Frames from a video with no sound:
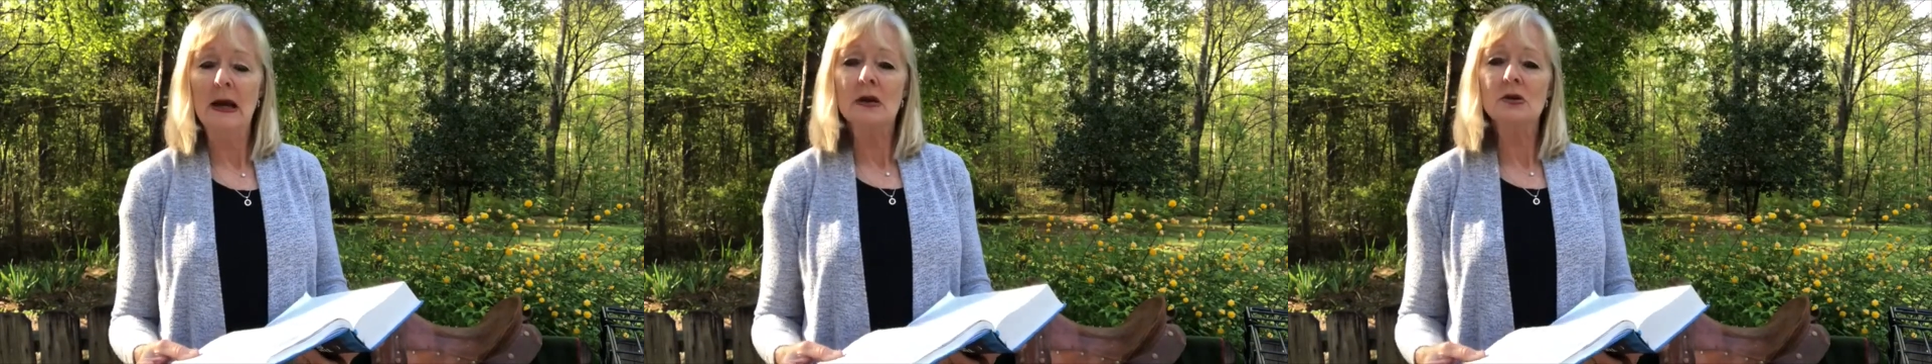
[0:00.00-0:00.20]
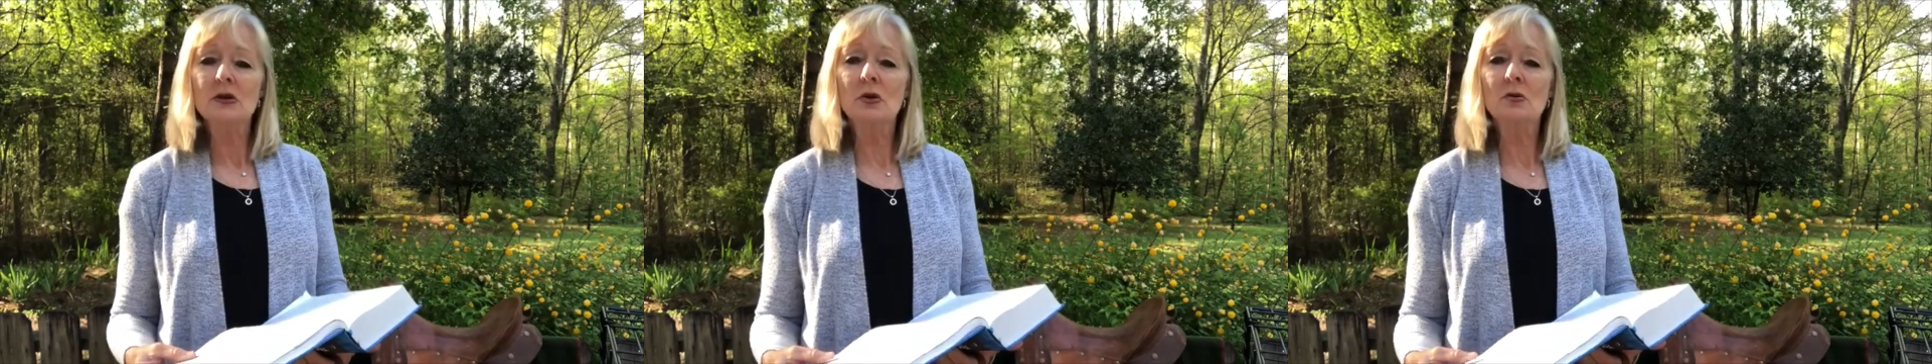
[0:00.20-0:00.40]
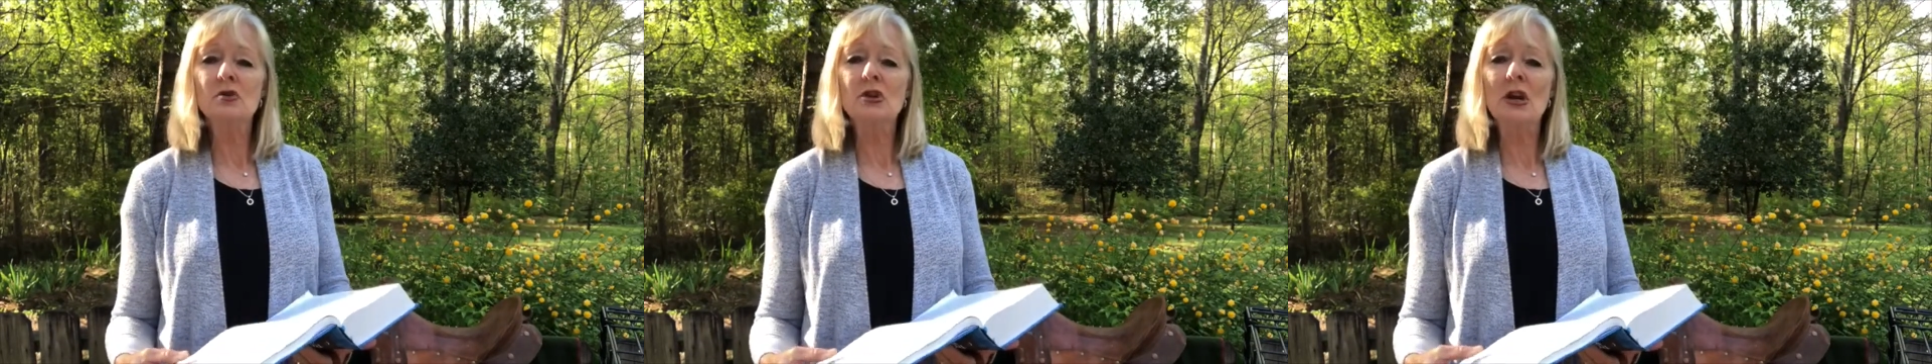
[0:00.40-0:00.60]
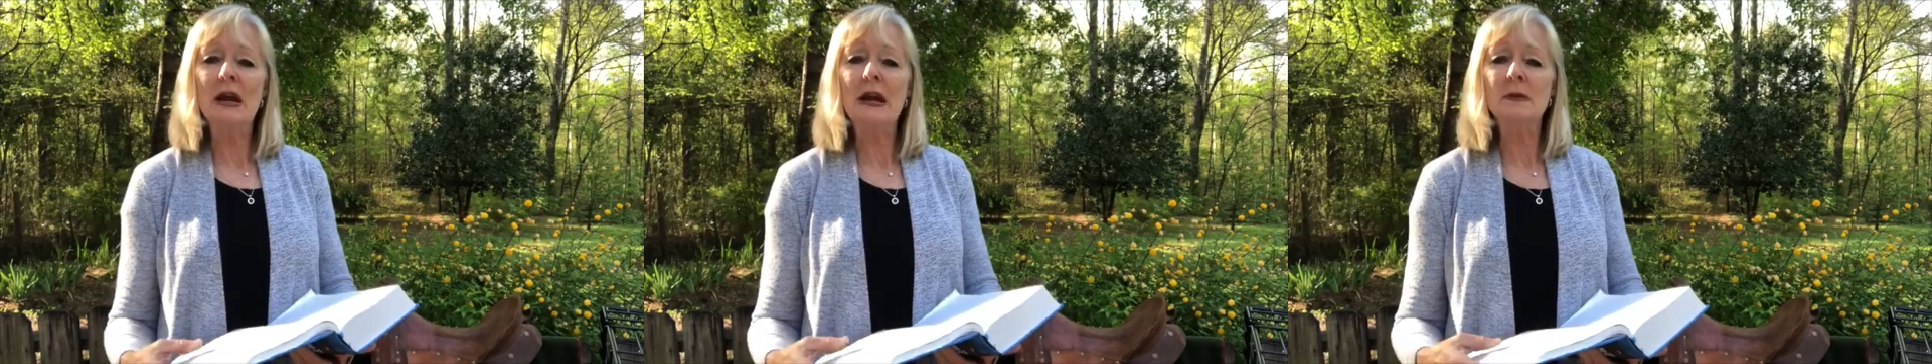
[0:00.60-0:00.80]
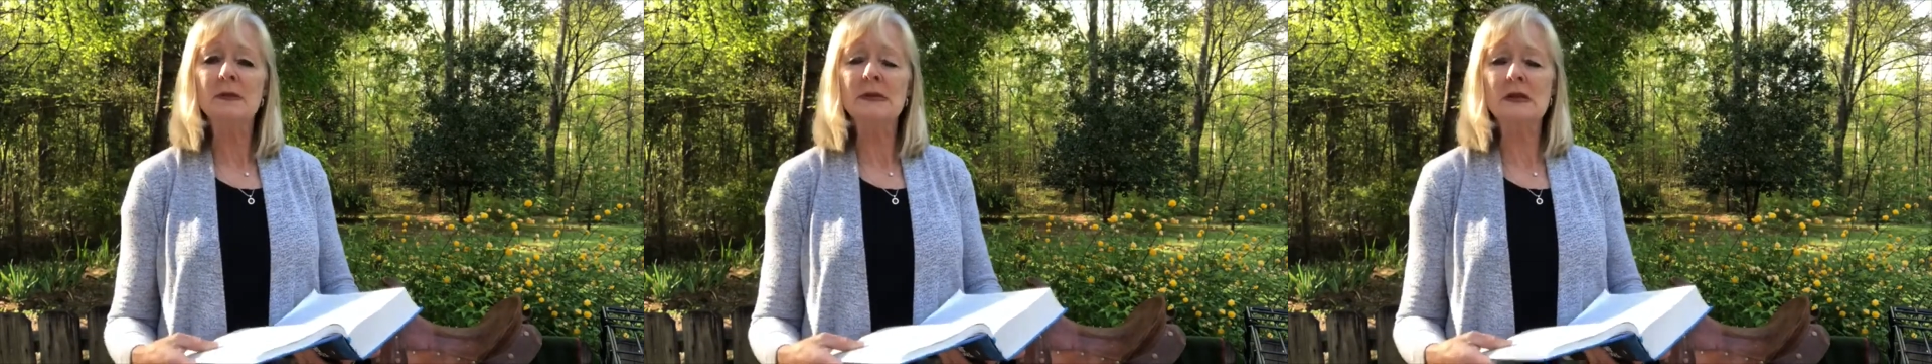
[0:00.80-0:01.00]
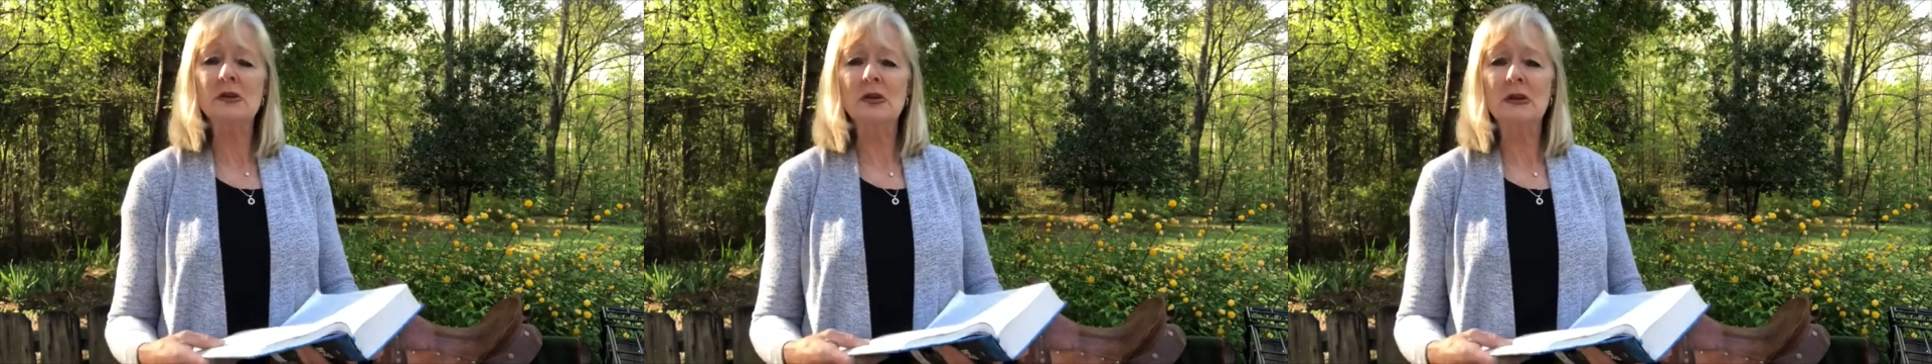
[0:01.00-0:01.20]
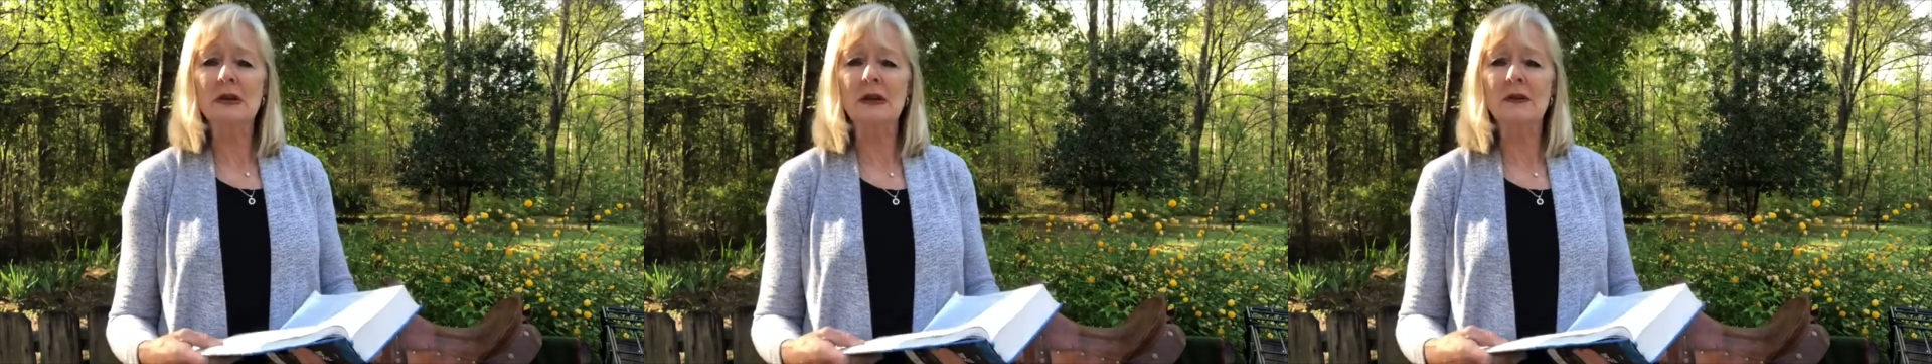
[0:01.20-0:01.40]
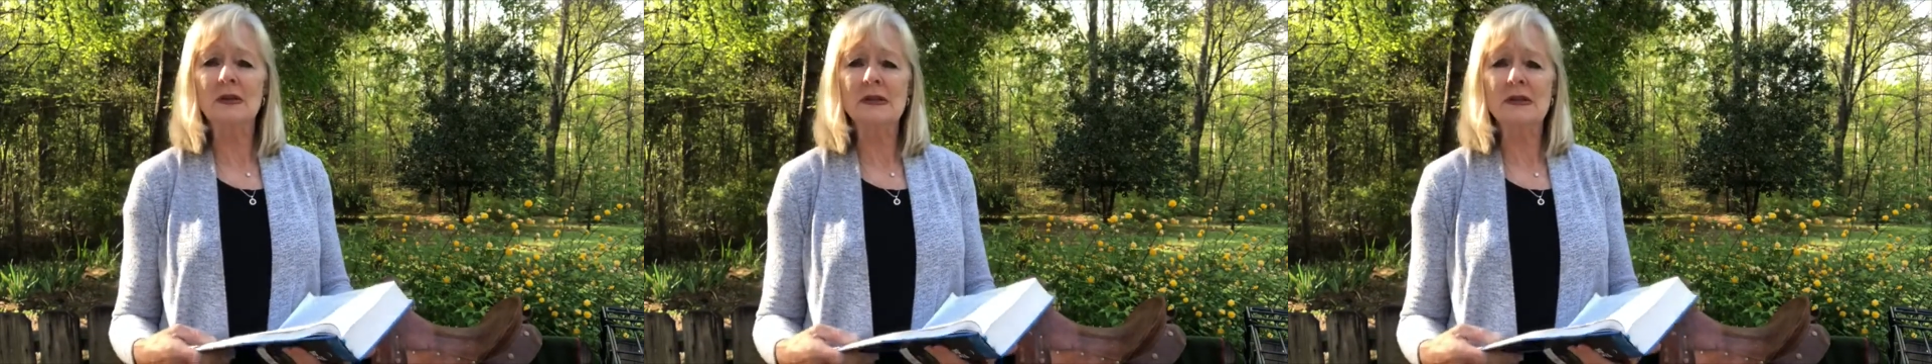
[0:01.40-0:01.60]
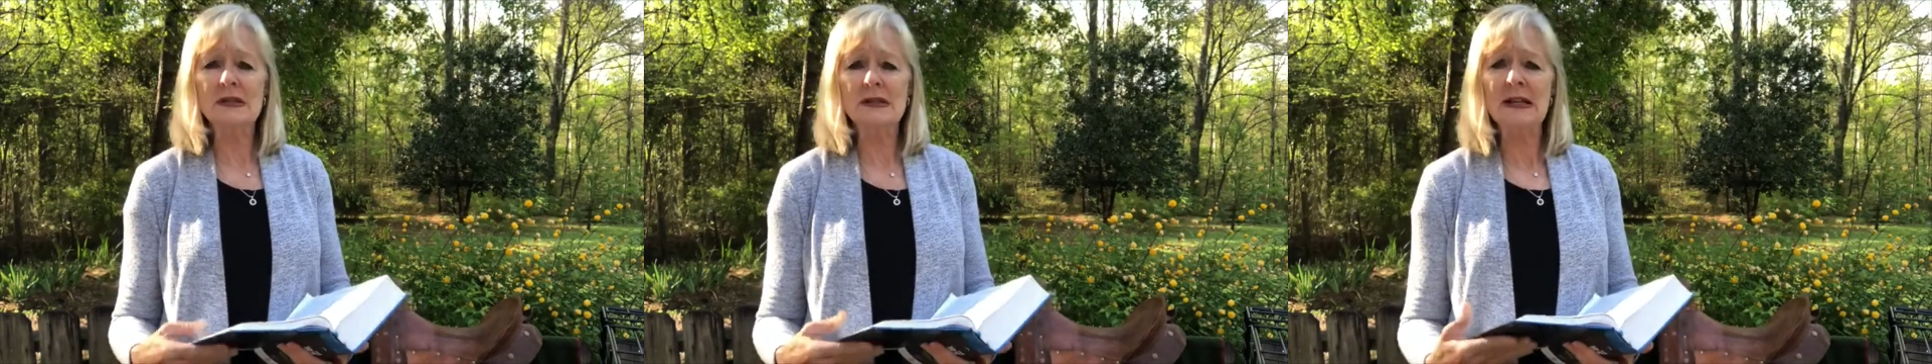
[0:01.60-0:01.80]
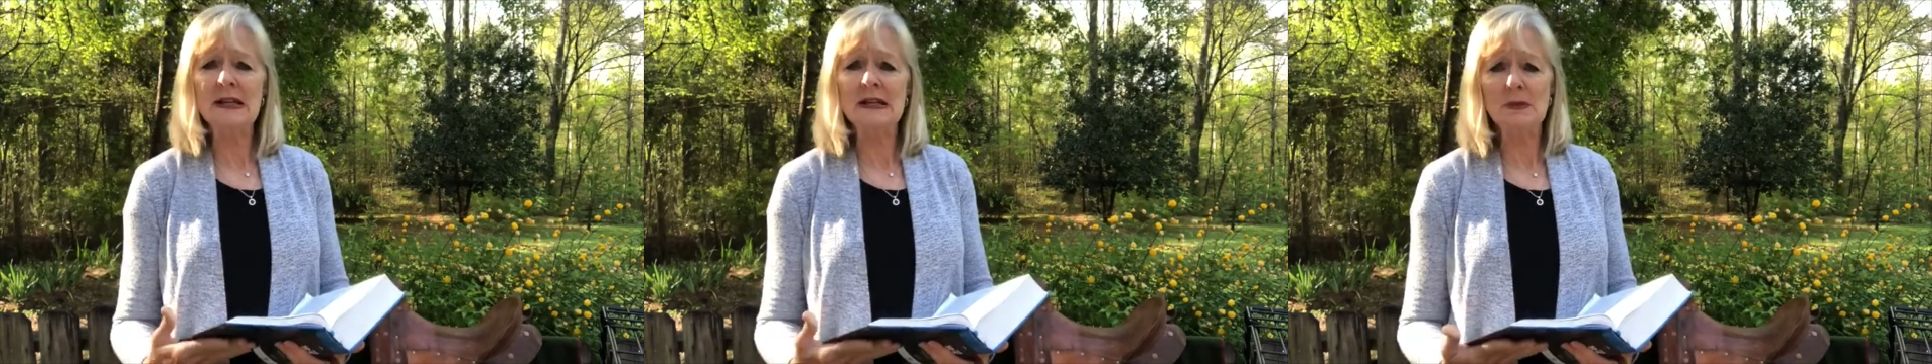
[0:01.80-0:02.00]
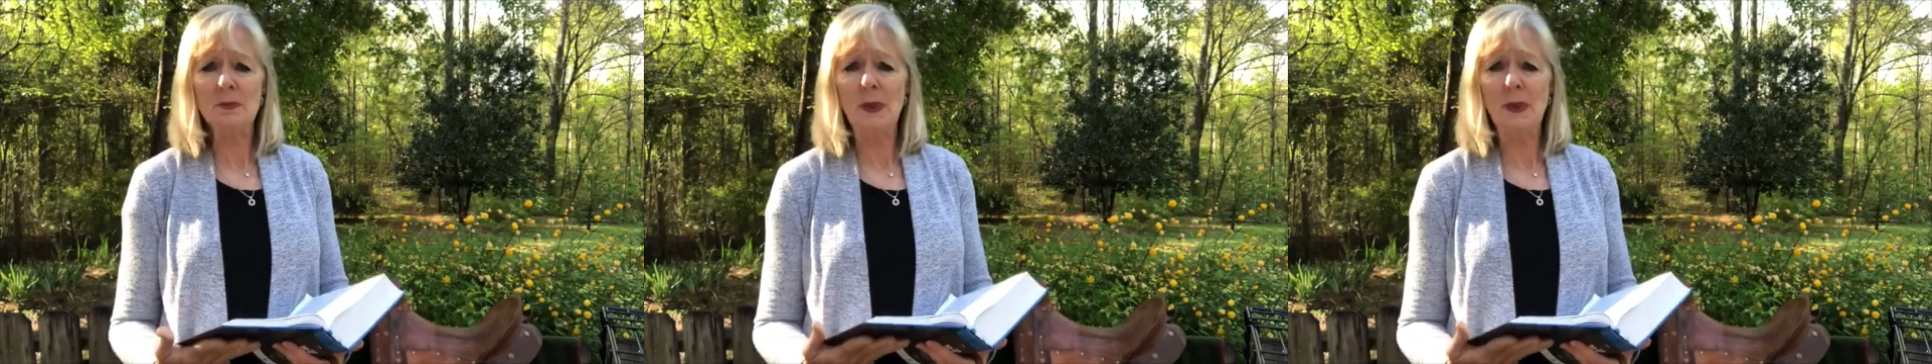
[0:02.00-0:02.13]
So James is going to give us six